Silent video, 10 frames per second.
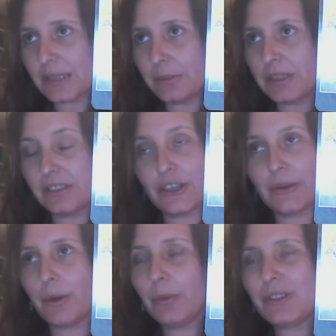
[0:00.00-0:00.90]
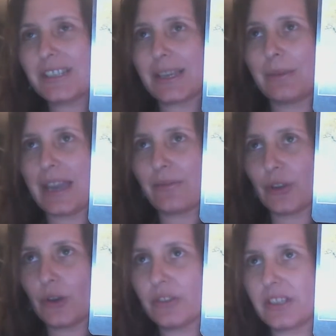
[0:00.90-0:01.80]
we know i want to say we have
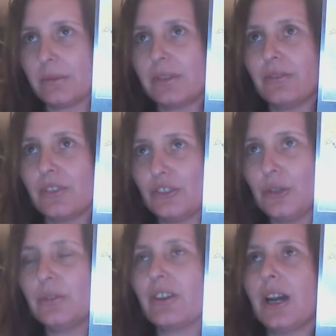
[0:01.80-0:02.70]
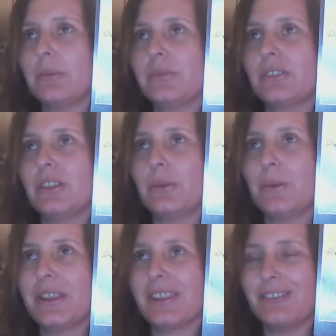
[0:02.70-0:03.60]
the concept of the two of cups
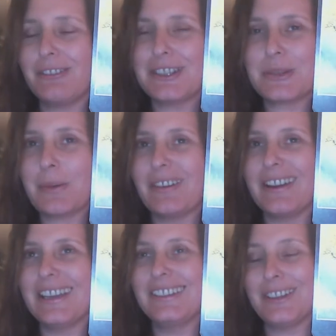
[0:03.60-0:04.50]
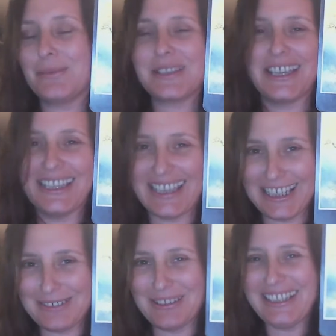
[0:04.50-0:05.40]
with great spirit and i'm saying it
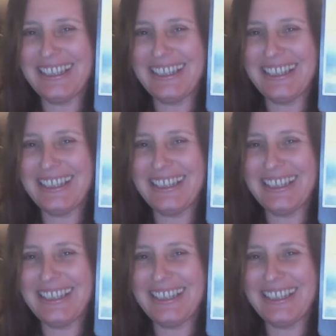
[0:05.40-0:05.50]
anyway